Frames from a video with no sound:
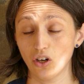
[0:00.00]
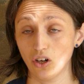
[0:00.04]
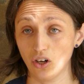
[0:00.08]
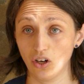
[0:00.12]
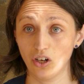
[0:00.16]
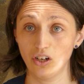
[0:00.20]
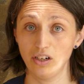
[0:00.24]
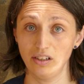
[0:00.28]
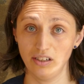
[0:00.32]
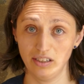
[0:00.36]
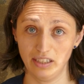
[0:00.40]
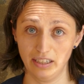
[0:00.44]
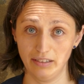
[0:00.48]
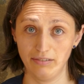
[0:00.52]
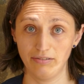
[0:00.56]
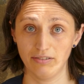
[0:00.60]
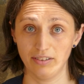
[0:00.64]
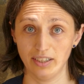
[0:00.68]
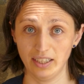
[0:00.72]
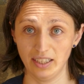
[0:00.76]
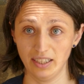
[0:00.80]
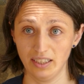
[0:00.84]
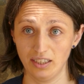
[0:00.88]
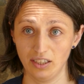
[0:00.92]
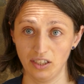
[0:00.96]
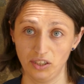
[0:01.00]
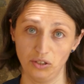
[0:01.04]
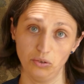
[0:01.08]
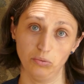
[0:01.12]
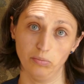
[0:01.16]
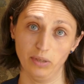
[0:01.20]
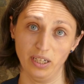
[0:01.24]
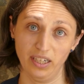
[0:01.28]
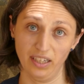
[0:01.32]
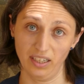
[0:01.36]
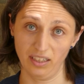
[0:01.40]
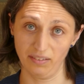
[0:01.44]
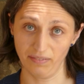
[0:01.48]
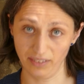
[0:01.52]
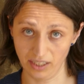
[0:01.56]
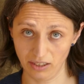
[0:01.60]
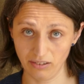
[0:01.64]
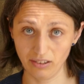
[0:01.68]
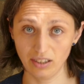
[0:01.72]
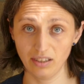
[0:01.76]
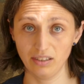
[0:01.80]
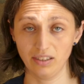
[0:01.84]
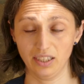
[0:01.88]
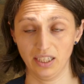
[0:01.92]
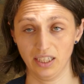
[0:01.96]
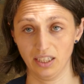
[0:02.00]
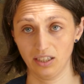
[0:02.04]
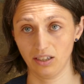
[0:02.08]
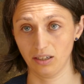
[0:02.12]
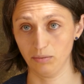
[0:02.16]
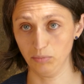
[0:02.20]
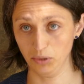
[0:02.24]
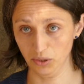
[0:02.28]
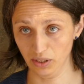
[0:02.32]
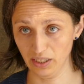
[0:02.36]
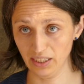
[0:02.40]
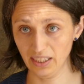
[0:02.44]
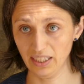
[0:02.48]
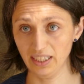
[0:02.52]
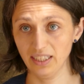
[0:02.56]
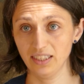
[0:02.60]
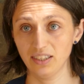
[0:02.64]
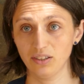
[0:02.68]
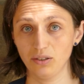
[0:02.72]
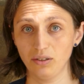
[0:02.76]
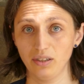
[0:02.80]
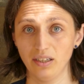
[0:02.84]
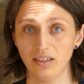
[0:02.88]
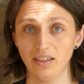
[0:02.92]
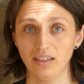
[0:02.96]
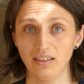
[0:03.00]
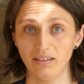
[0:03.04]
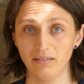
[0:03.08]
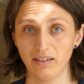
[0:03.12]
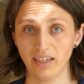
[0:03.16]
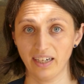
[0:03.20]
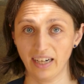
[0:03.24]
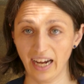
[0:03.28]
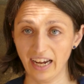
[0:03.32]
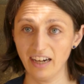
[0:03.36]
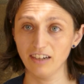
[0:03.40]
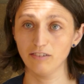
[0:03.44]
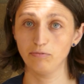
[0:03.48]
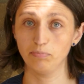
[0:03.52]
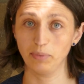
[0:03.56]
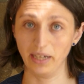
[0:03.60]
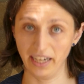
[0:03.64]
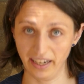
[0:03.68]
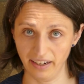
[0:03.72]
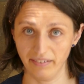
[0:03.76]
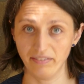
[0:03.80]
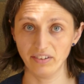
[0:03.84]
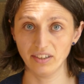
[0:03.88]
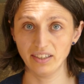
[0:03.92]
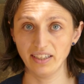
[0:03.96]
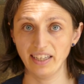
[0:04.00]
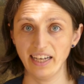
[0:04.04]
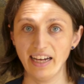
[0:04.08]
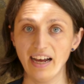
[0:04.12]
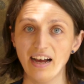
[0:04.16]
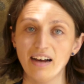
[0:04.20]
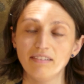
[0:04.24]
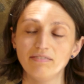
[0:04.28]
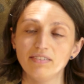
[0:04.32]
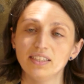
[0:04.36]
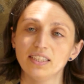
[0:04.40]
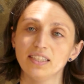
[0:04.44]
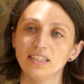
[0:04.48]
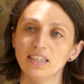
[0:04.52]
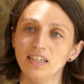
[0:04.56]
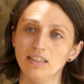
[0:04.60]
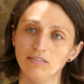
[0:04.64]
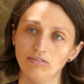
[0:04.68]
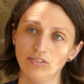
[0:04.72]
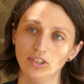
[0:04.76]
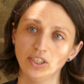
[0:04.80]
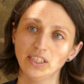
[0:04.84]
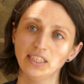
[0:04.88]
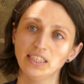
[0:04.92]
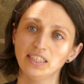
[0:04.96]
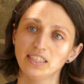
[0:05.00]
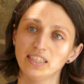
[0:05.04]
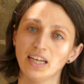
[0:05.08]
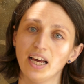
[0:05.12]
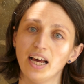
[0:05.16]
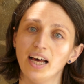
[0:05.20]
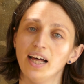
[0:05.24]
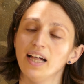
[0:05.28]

all the different human individuals and communities, so the kind of behavior they have as an influence.